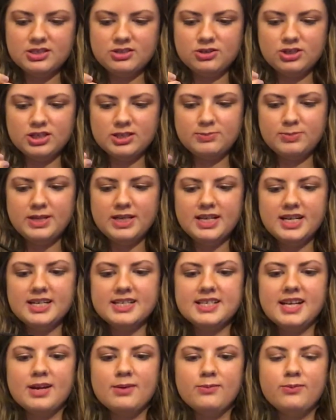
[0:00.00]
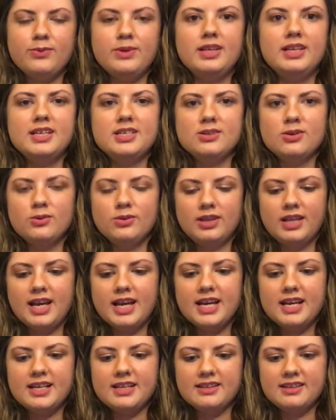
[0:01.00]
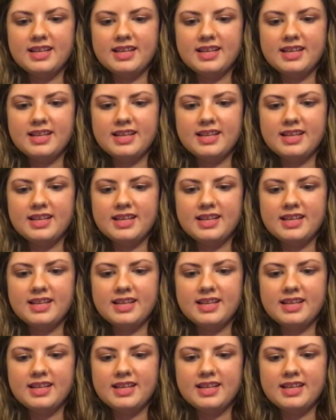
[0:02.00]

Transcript: just because I really don't like